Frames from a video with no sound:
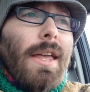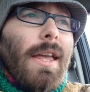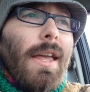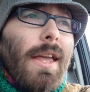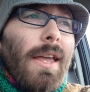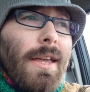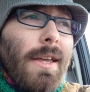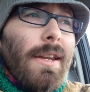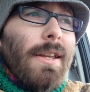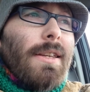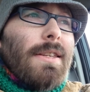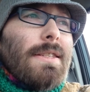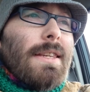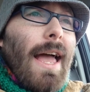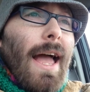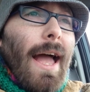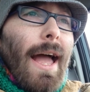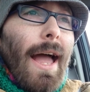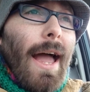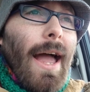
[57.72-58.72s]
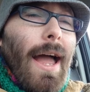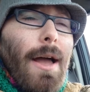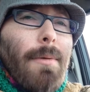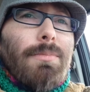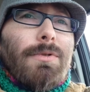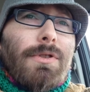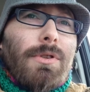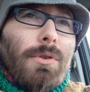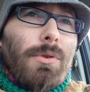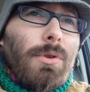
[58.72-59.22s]
It is
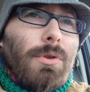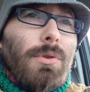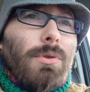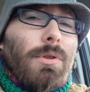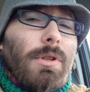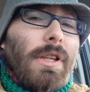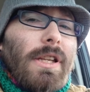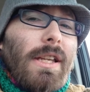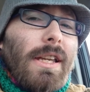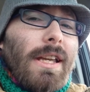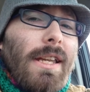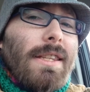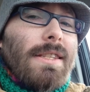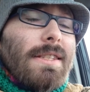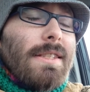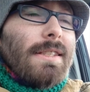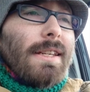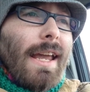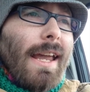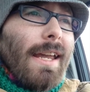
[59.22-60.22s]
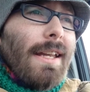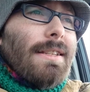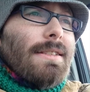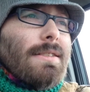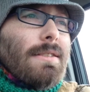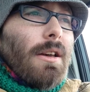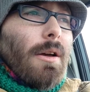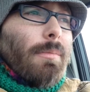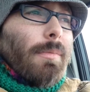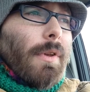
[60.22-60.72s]
absolutely insane
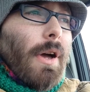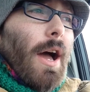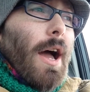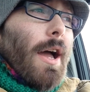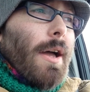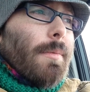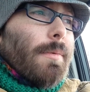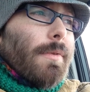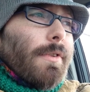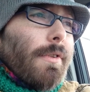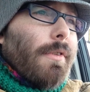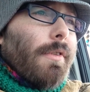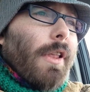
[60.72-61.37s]
sometimes.